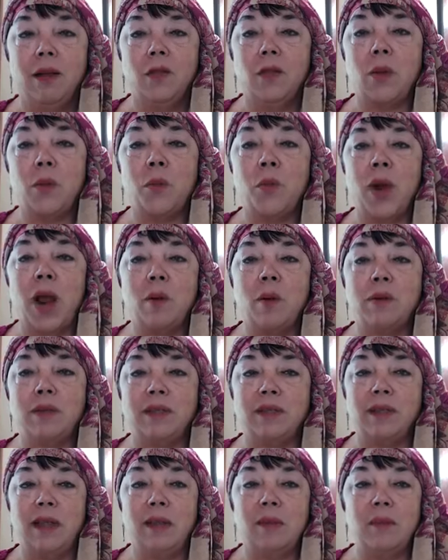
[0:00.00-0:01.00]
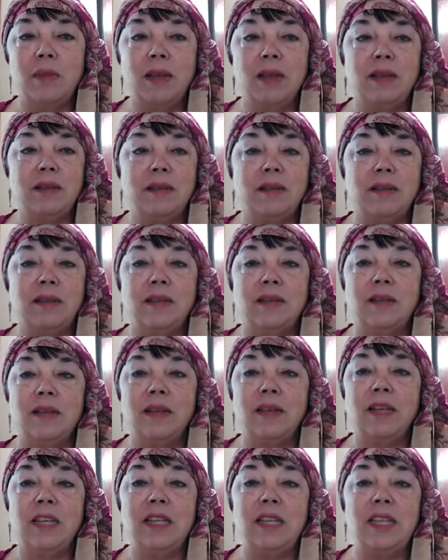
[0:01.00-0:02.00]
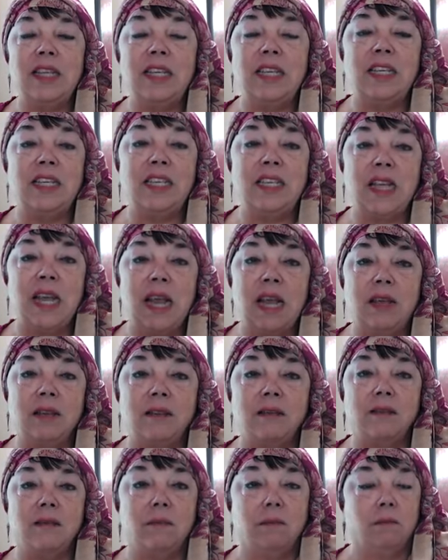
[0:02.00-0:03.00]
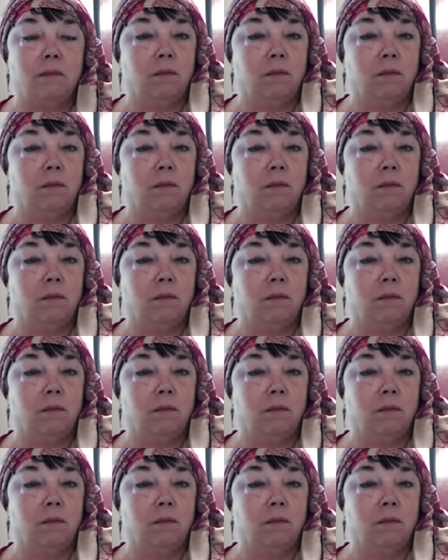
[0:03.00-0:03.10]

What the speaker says: The prowest name is in these days.